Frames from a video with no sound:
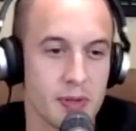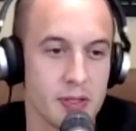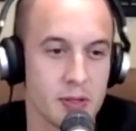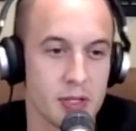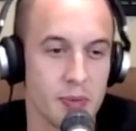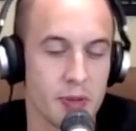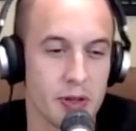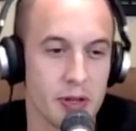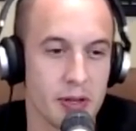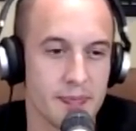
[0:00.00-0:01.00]
So it's up on
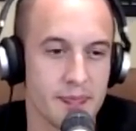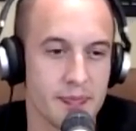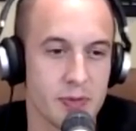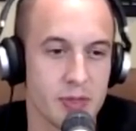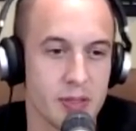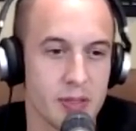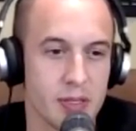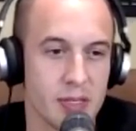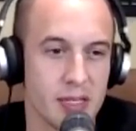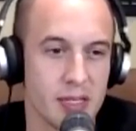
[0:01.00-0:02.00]
the
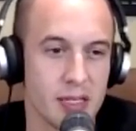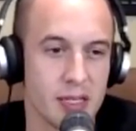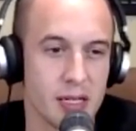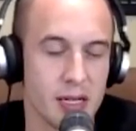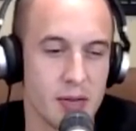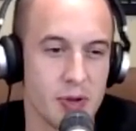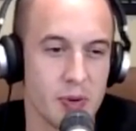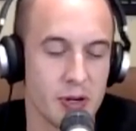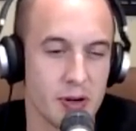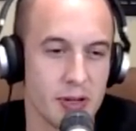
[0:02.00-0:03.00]
what do you
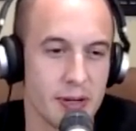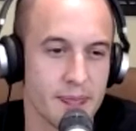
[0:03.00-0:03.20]
want to call that?